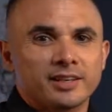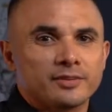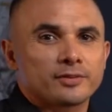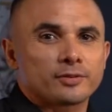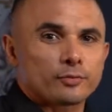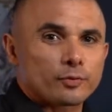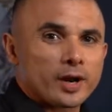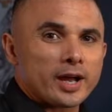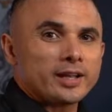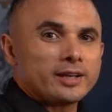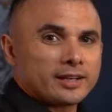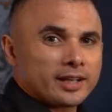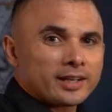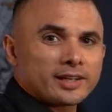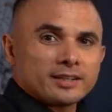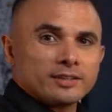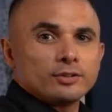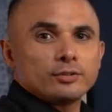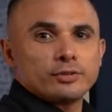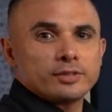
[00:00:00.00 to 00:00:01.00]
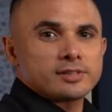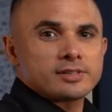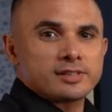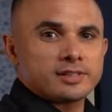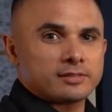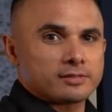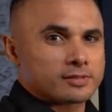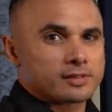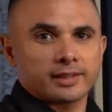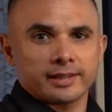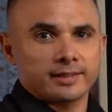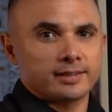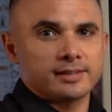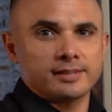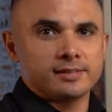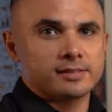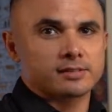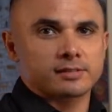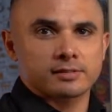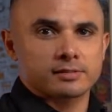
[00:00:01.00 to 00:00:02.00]
even write and I can do these deals. Like,
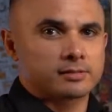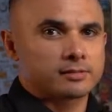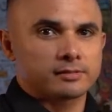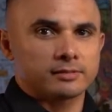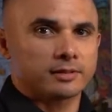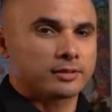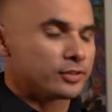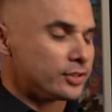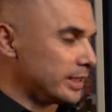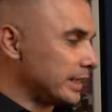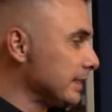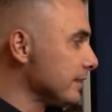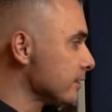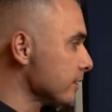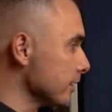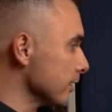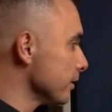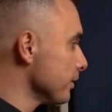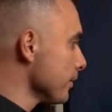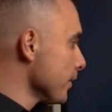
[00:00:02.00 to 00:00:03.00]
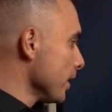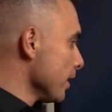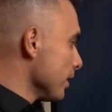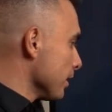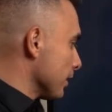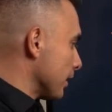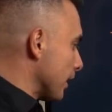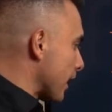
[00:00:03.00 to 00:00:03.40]
these are easy. The